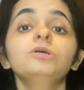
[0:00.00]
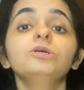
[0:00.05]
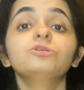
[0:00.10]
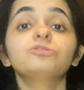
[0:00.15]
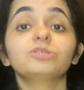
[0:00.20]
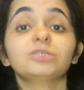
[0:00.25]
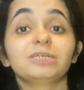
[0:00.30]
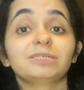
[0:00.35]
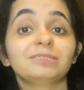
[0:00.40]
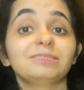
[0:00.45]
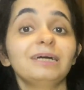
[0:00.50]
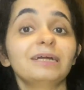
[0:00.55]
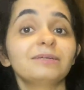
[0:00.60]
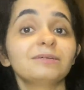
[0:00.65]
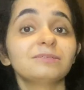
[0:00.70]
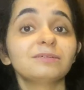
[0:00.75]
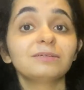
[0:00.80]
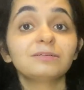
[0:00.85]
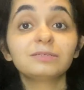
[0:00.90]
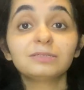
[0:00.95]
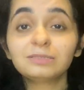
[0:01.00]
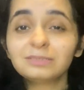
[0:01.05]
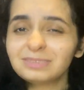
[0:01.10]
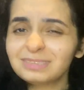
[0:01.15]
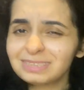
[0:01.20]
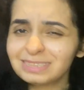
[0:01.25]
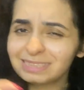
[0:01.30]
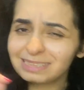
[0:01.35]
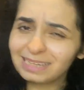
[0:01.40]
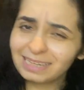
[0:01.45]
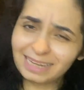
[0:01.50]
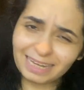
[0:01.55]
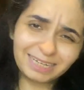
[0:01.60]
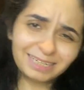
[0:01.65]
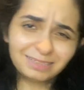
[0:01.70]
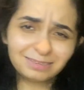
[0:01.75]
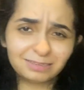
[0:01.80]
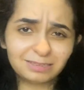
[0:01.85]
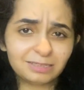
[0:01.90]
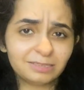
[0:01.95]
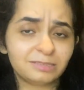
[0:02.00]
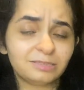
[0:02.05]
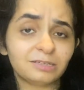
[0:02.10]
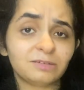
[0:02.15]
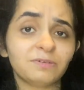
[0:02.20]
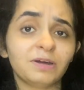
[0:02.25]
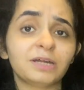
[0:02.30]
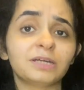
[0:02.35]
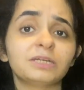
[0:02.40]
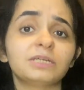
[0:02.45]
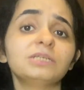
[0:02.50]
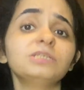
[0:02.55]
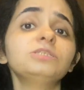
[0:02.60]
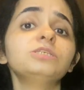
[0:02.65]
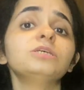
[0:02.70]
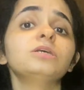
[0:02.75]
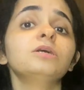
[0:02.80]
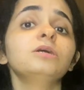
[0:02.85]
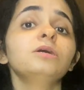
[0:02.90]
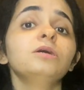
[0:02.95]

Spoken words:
So yes, that is a slight disadvantage.